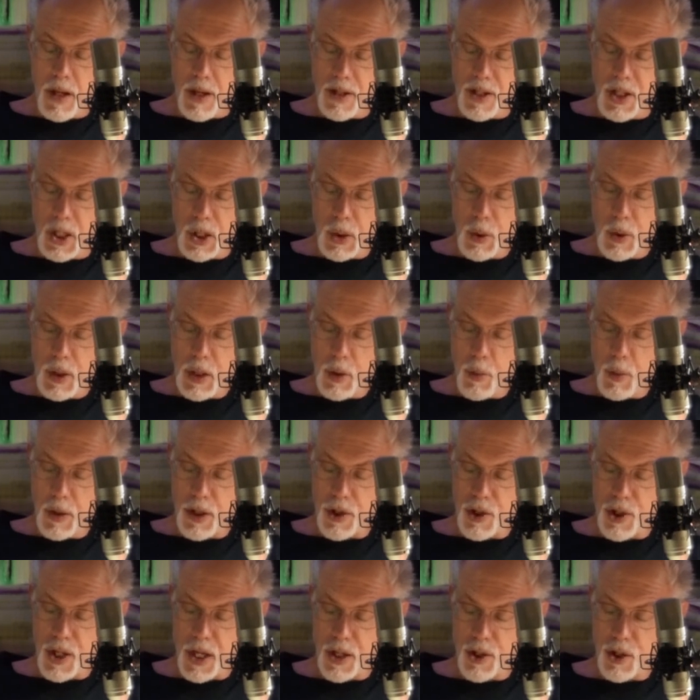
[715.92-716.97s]
saluted with a
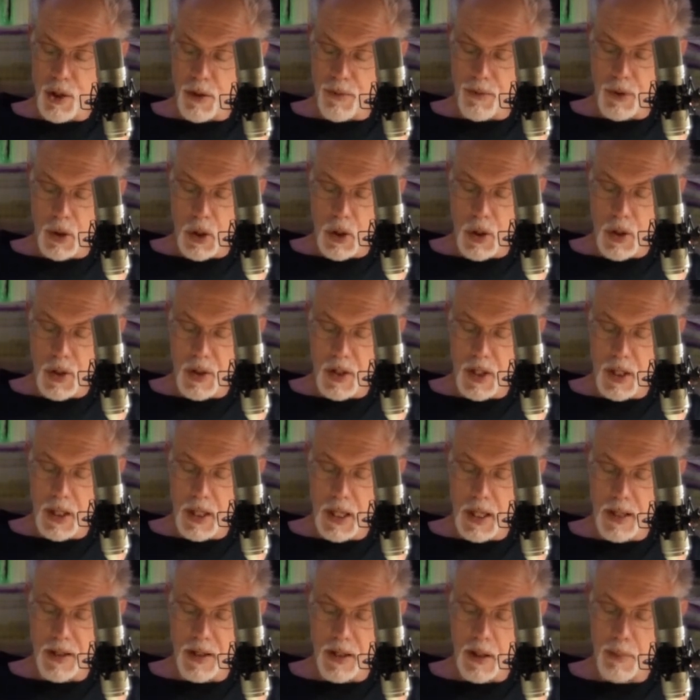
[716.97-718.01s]
gesture of courtesy
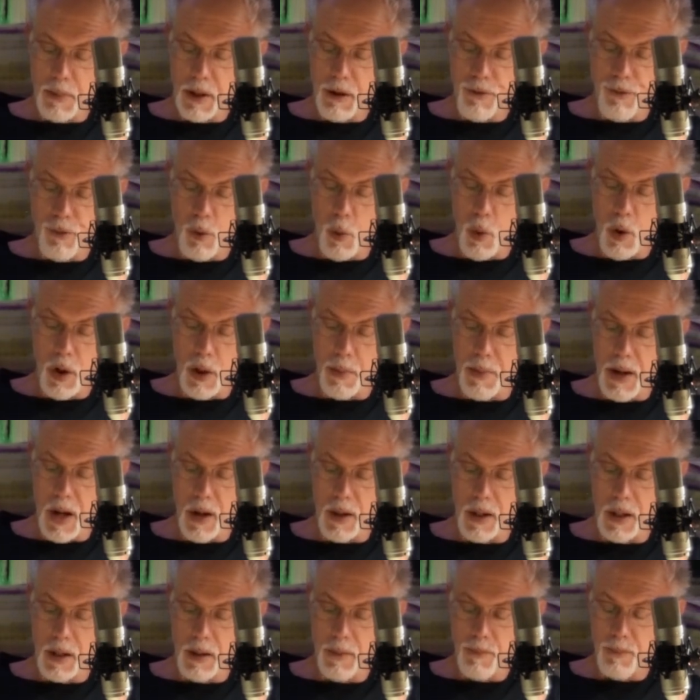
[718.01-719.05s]
that had something foreign
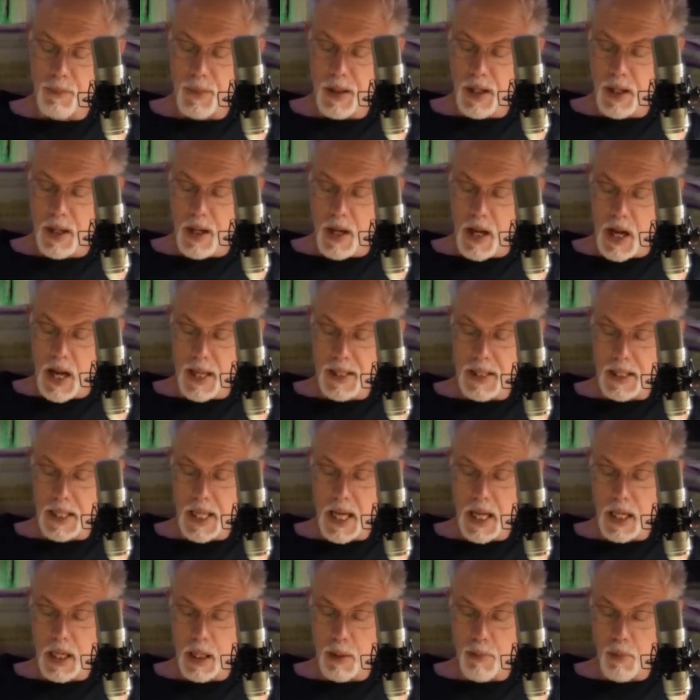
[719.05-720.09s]
about it,
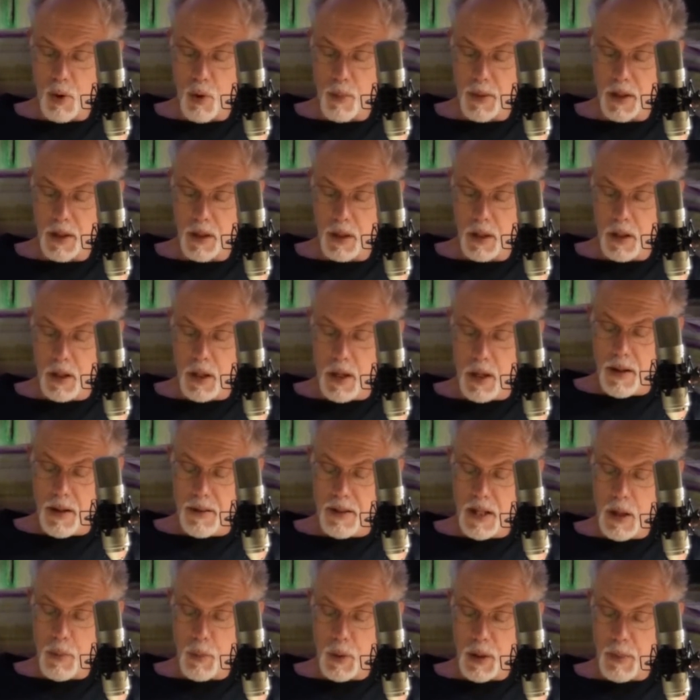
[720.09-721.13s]
hesitated a moment,
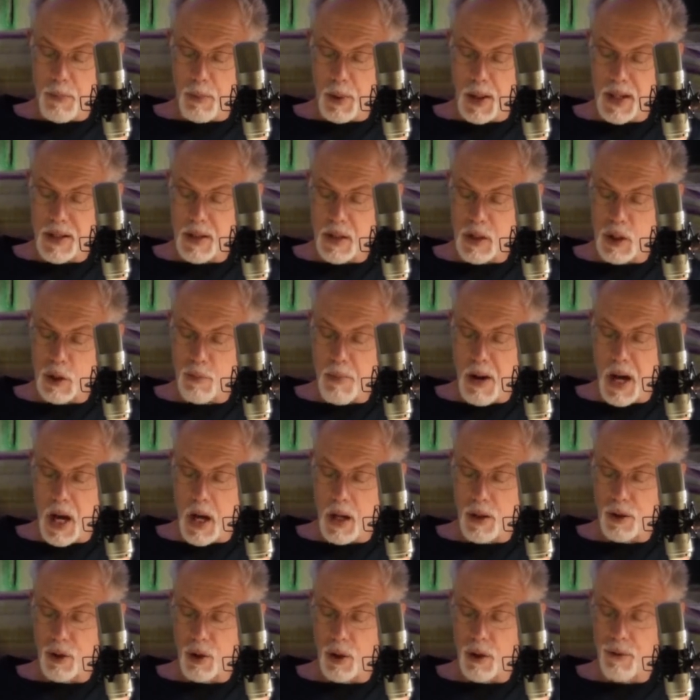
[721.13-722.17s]
then with a pleasant
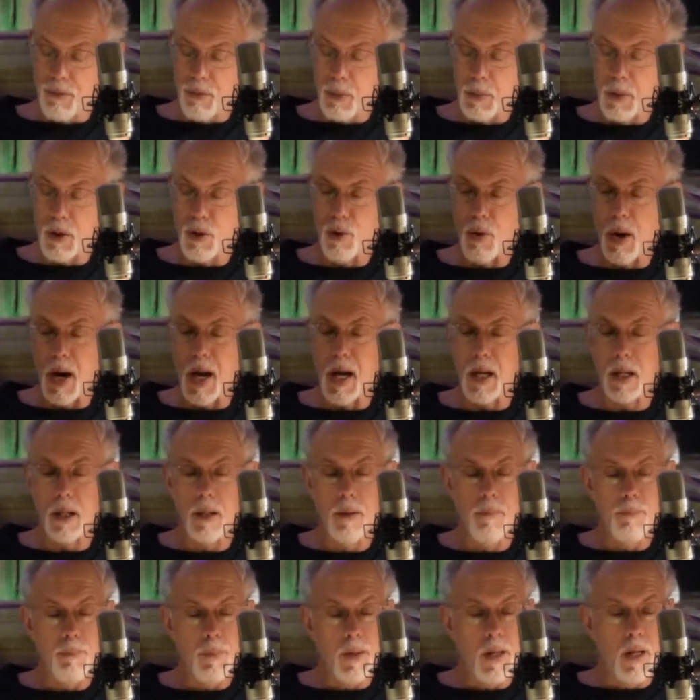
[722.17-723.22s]
smile turned from the track
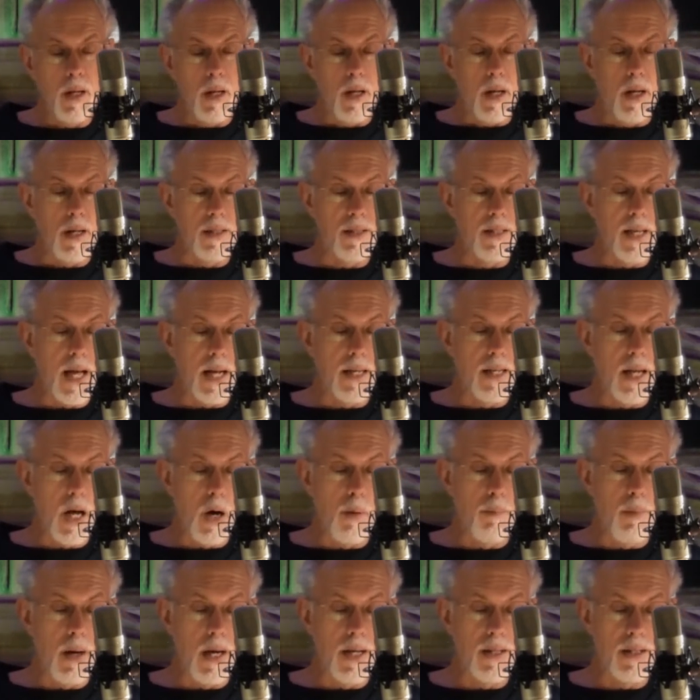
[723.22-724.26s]
and sat
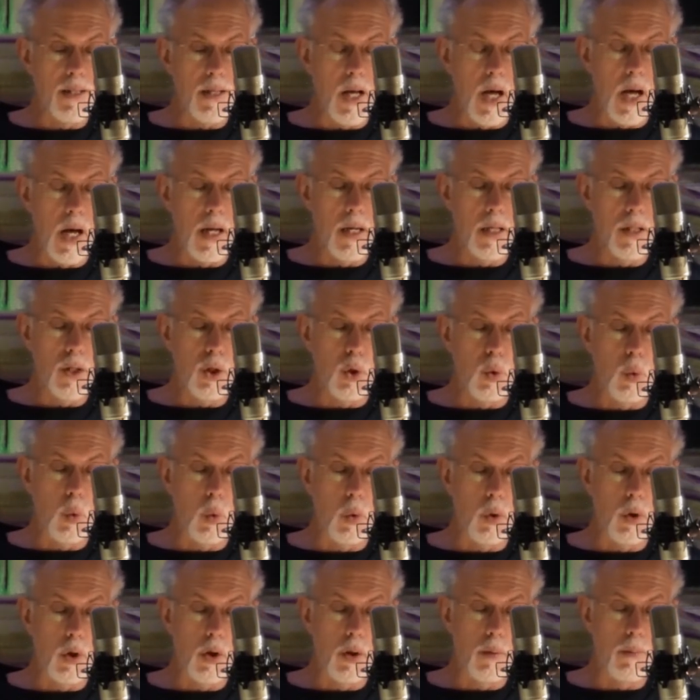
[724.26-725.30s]
down by his side in the
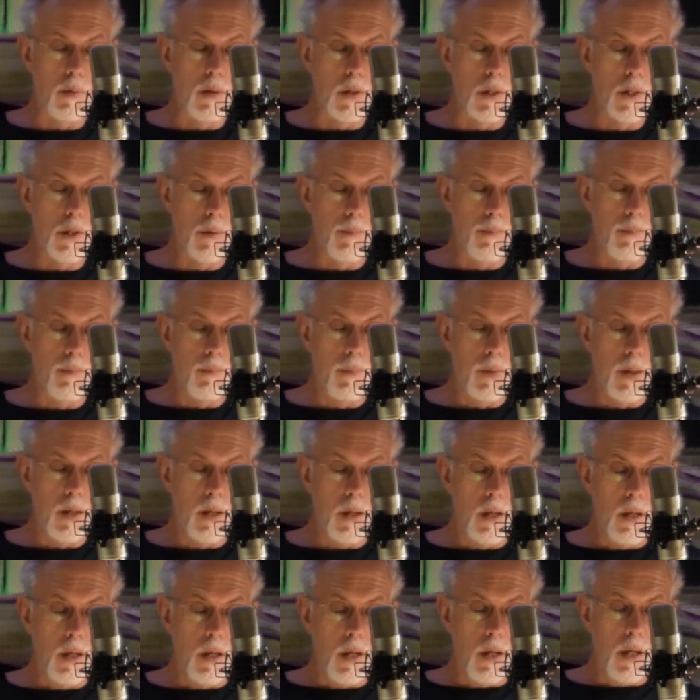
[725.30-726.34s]
cool herbage.
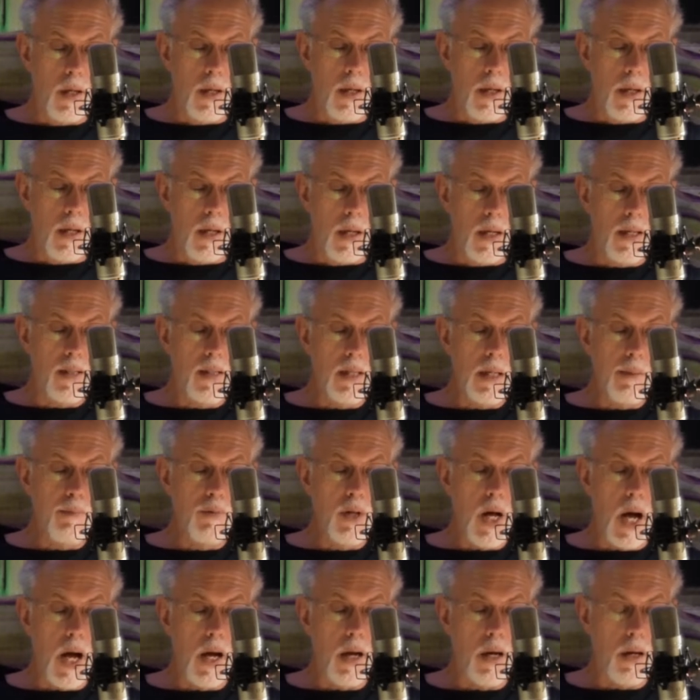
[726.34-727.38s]
He seemed
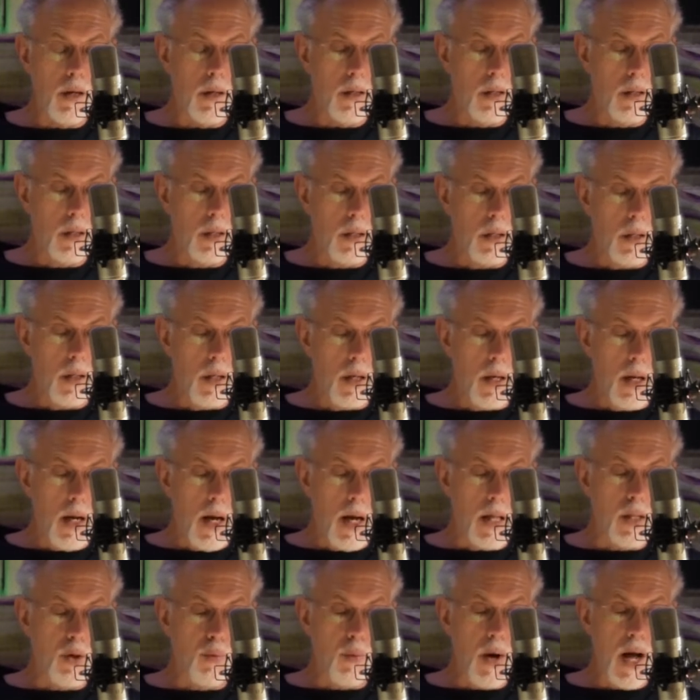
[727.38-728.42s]
tired,
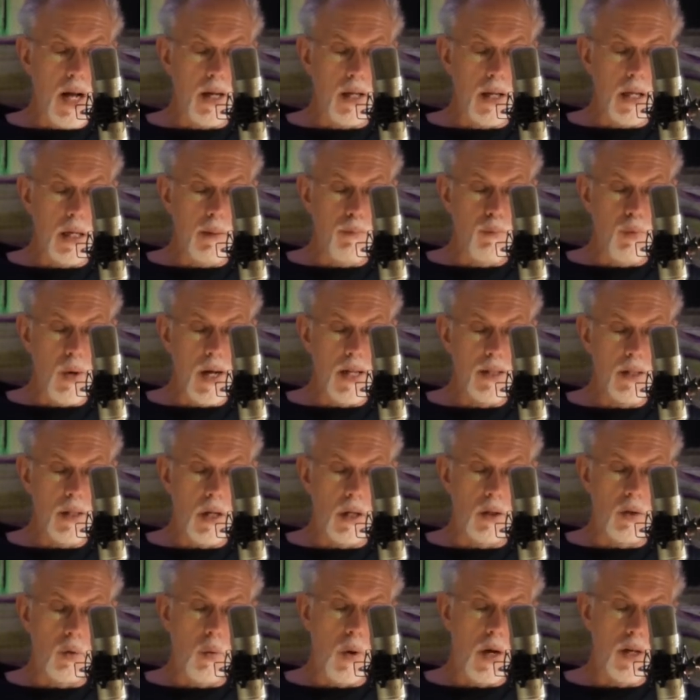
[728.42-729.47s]
and the rat let him rest
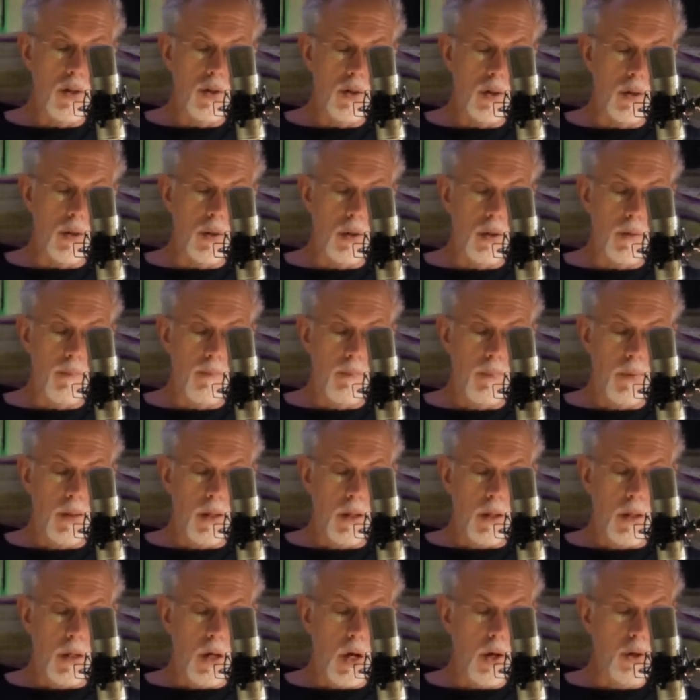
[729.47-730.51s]
unquestioned,
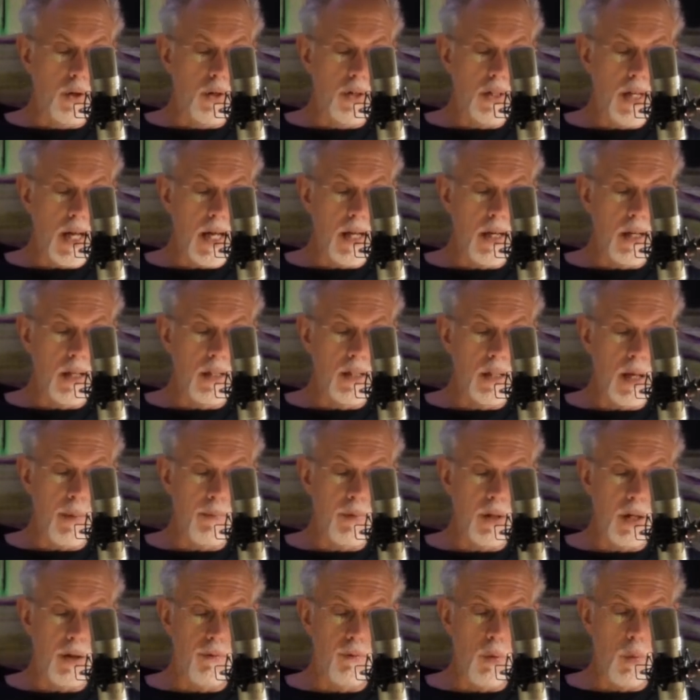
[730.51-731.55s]
understanding
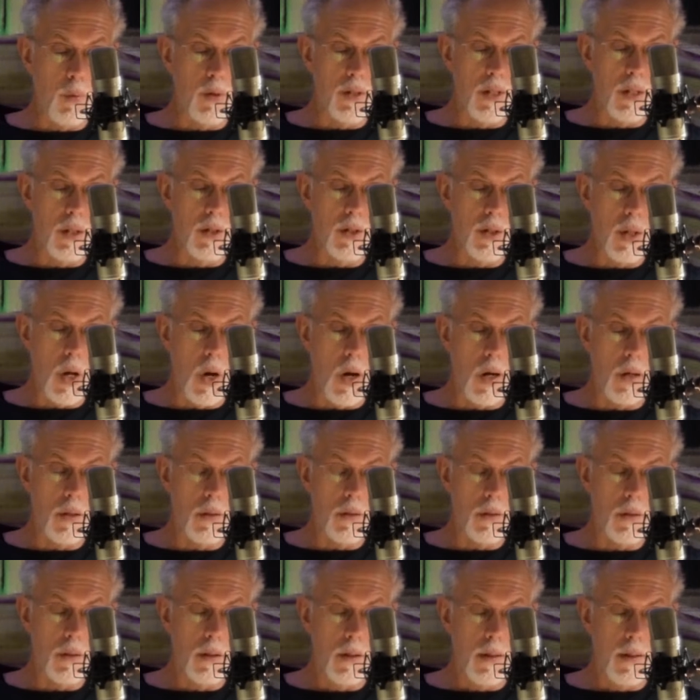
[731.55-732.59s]
something of what was in his
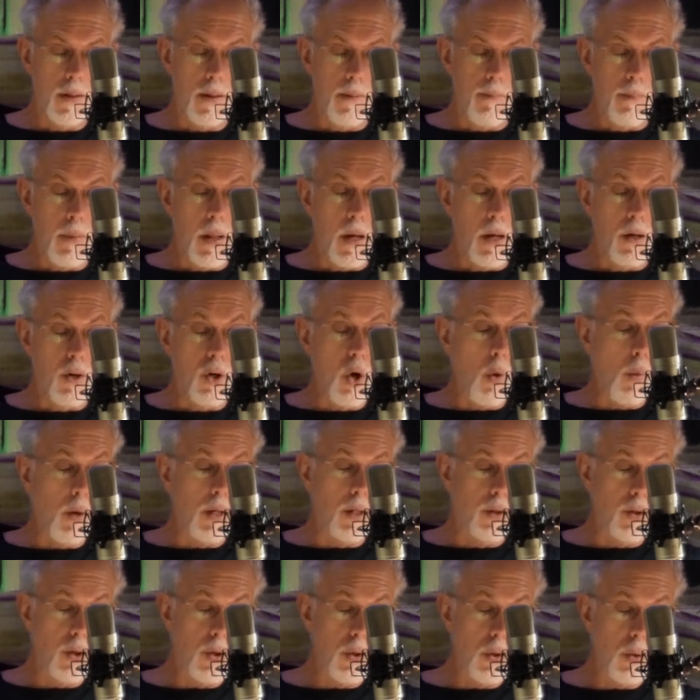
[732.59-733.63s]
thoughts,
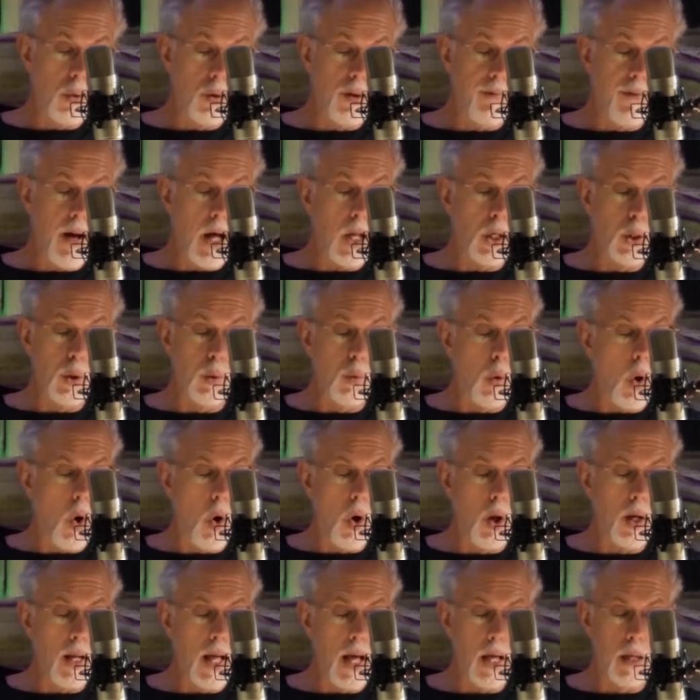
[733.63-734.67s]
knowing, too, the value
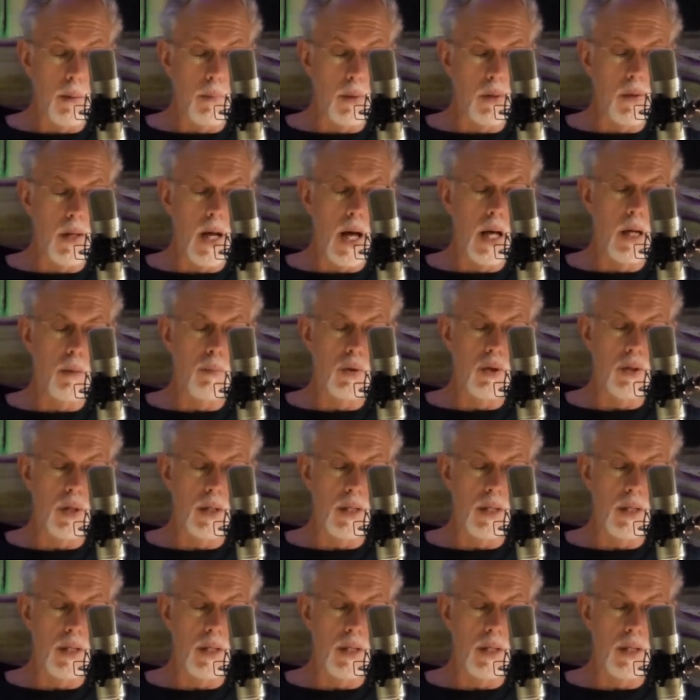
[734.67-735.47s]
all animals